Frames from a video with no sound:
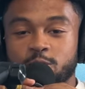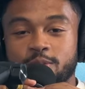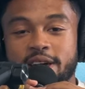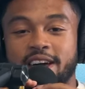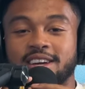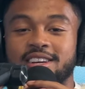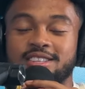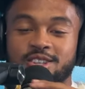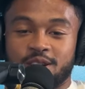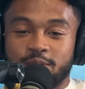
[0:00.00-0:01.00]
we're back.
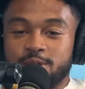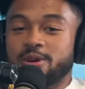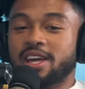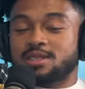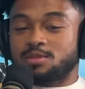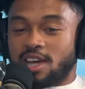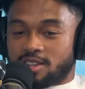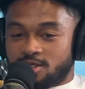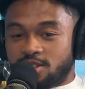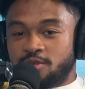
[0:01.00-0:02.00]
Sorry, people. We had some
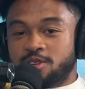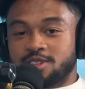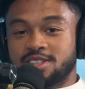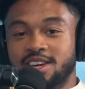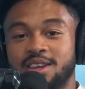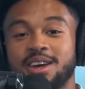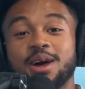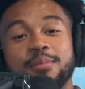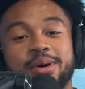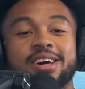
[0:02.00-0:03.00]
technical difficulties again,
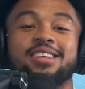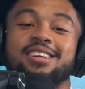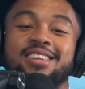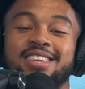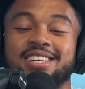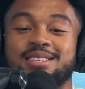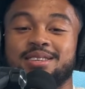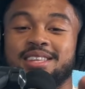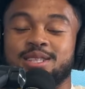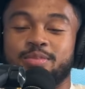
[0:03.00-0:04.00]
but next
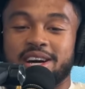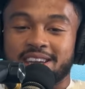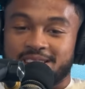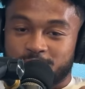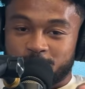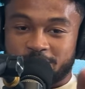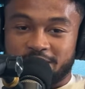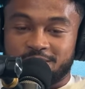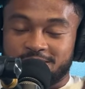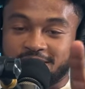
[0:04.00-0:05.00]
next podcast we won't
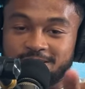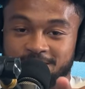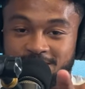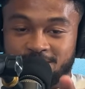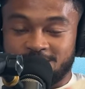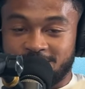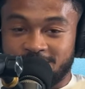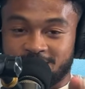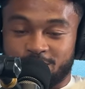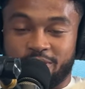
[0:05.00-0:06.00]
have no technical difficulties.
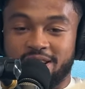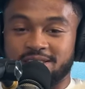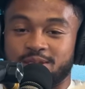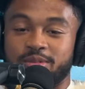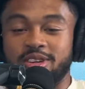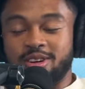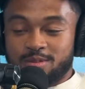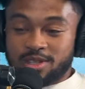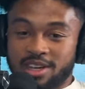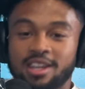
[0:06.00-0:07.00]
It's a surprise coming. You know what
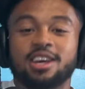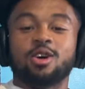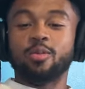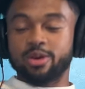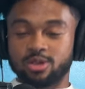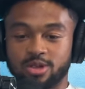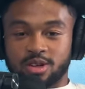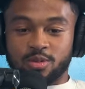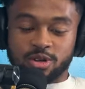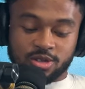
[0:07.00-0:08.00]
I'm saying? Hope you enjoyed the
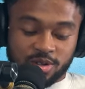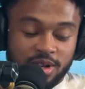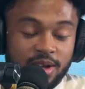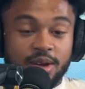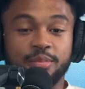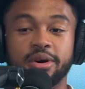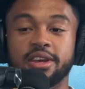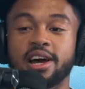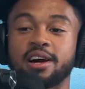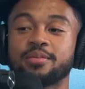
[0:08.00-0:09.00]
commercial.
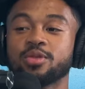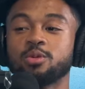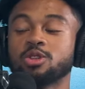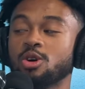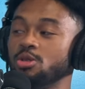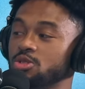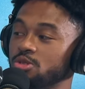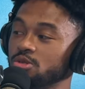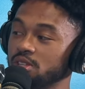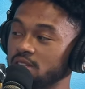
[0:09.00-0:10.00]
But nah, with the whole
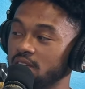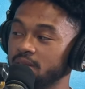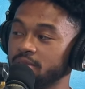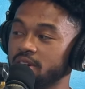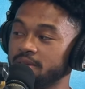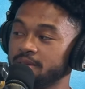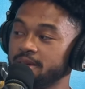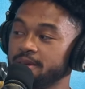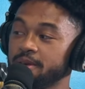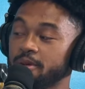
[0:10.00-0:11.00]
Drewski thing, bro.
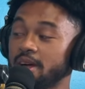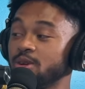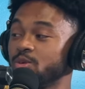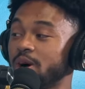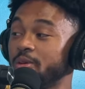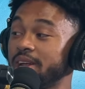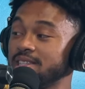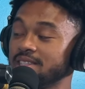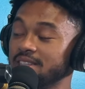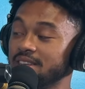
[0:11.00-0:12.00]
When I was when I
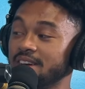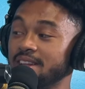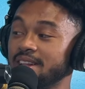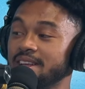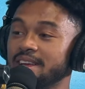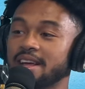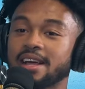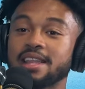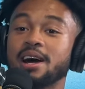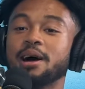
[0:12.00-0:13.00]
seen that,
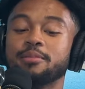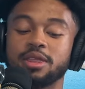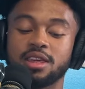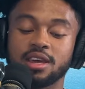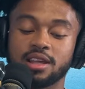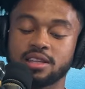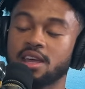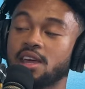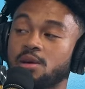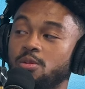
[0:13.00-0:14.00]
now I'd be thinking like,
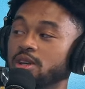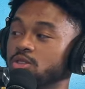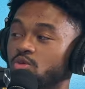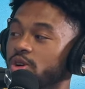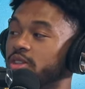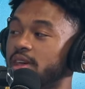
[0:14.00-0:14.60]
dang, what is real